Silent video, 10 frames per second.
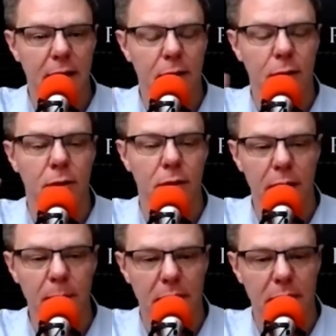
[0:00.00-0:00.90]
There's
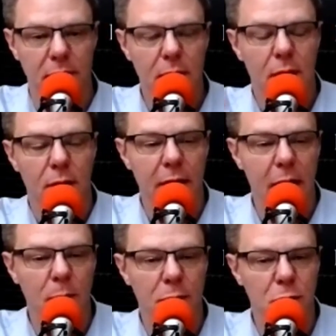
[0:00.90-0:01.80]
limits of how
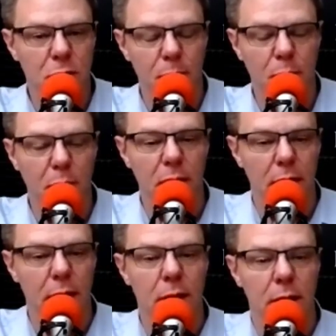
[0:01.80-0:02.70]
much you could put
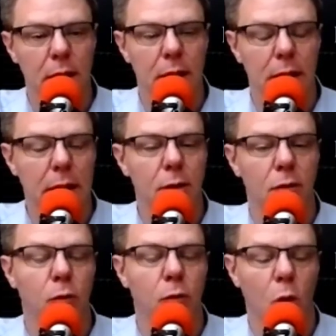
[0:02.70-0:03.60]
in your
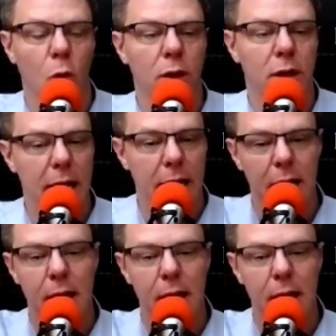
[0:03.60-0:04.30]
401k.